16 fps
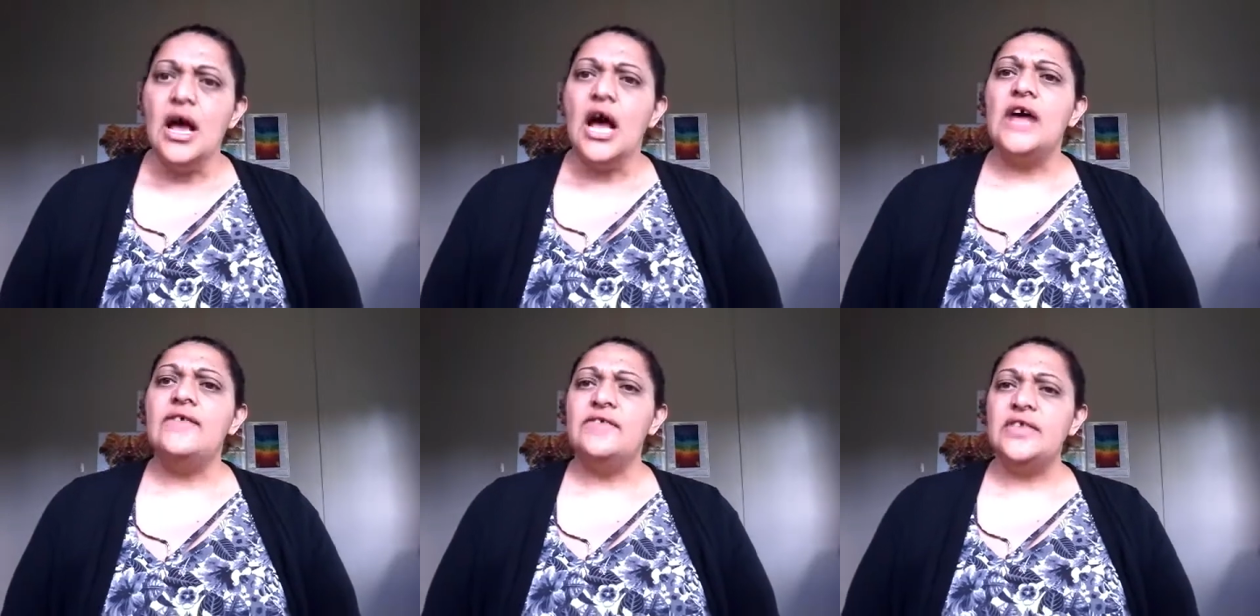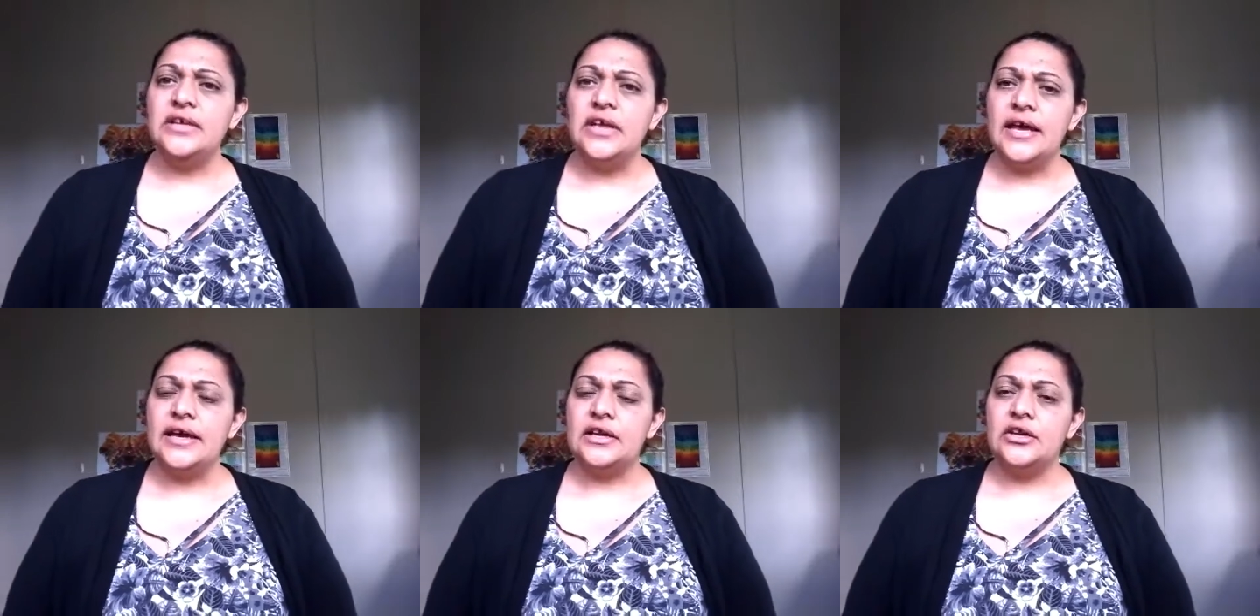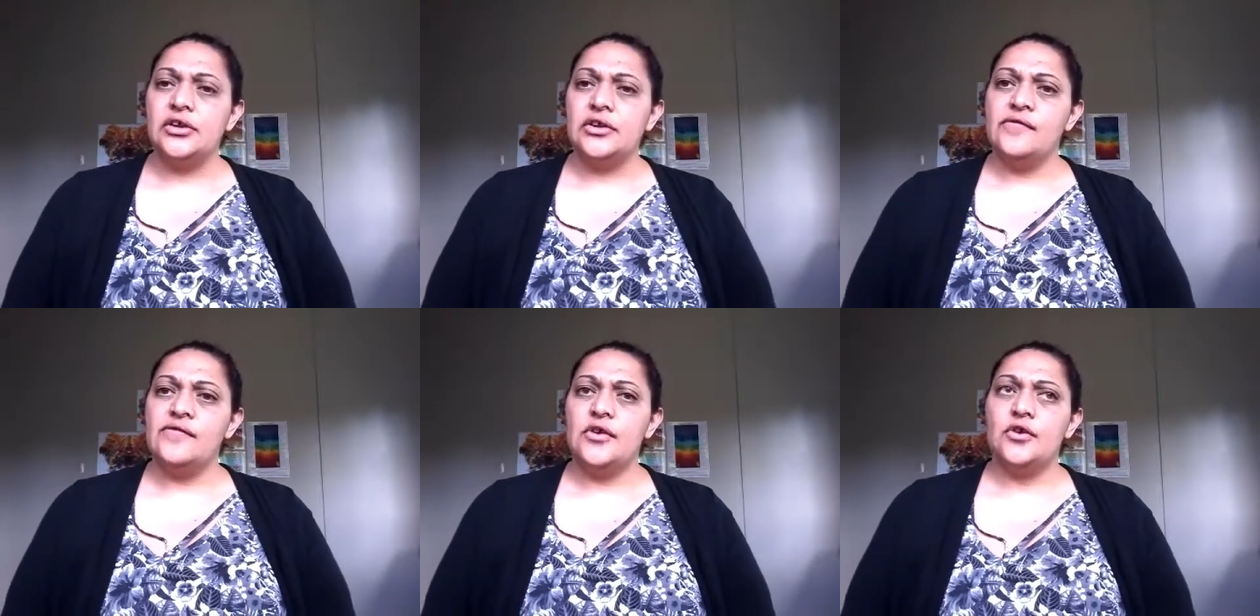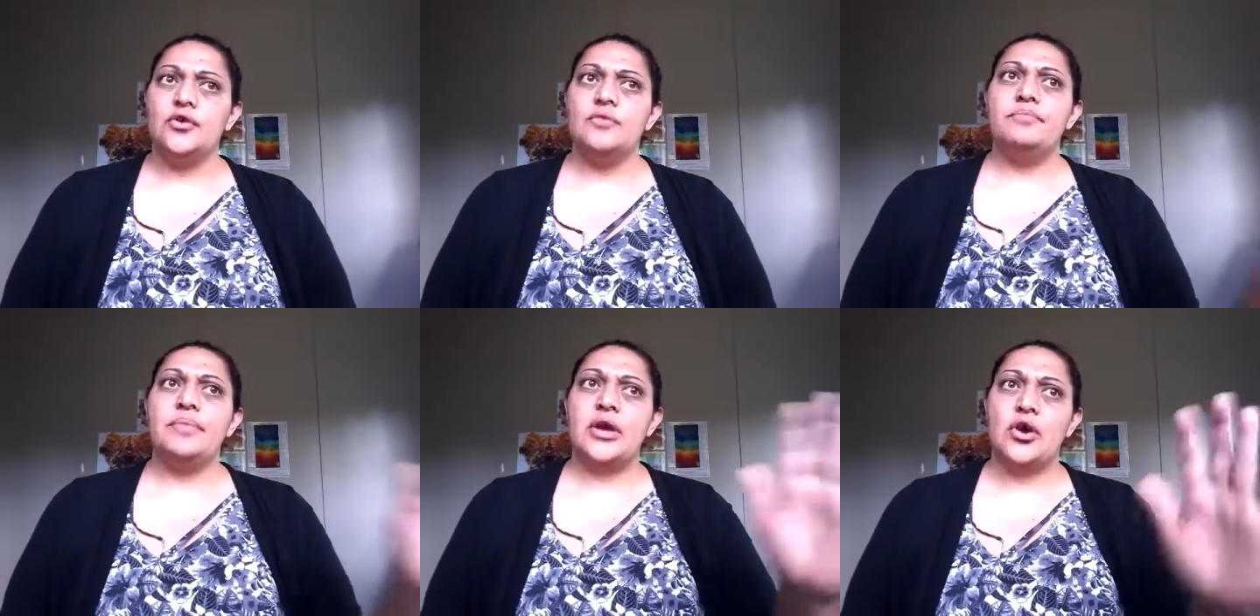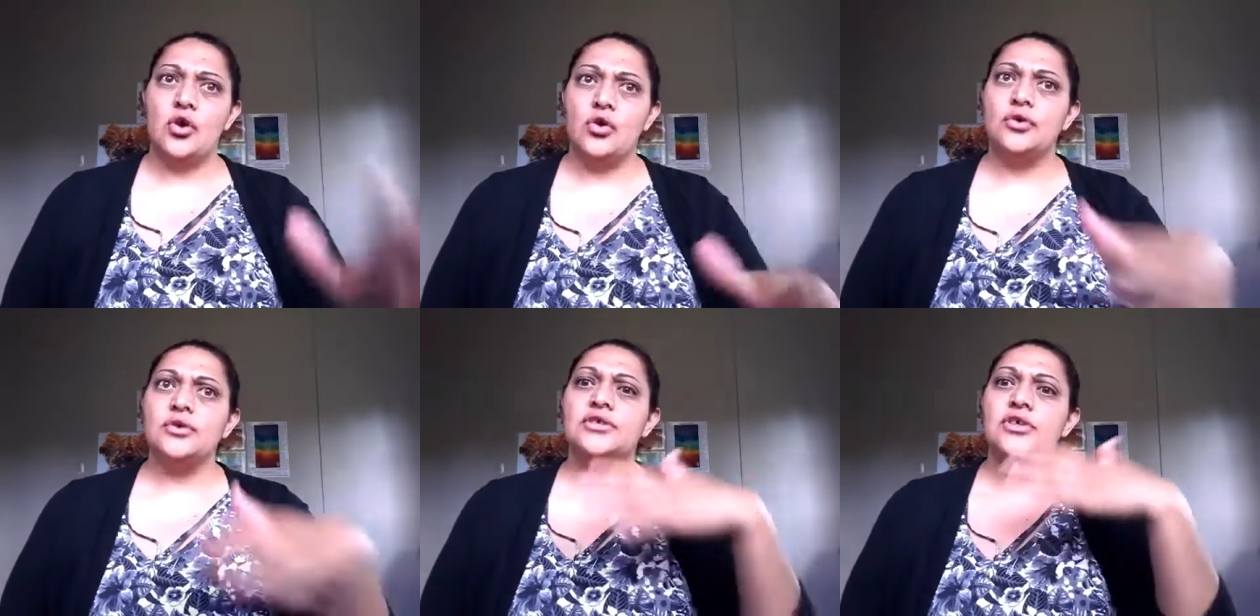I feel like a lot of you,
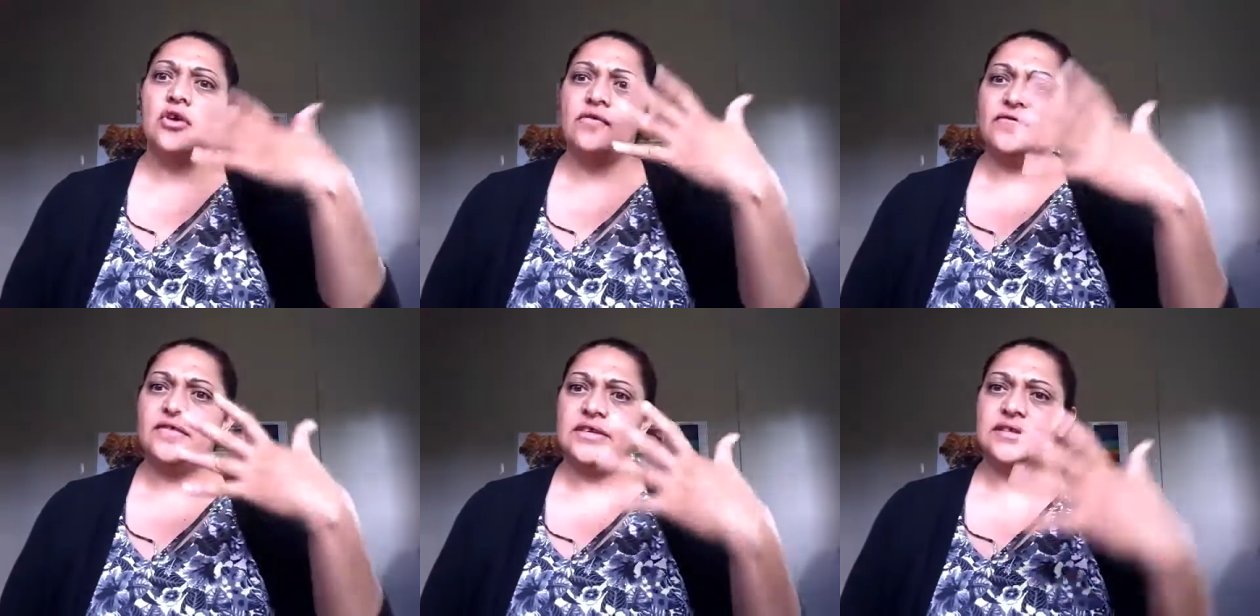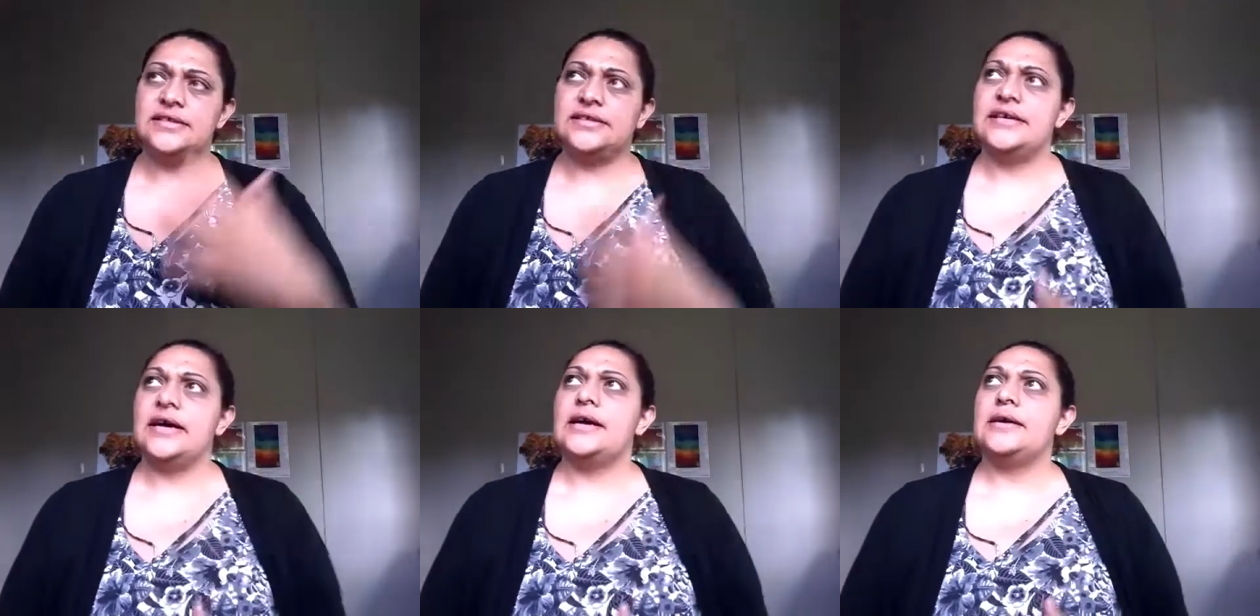because of this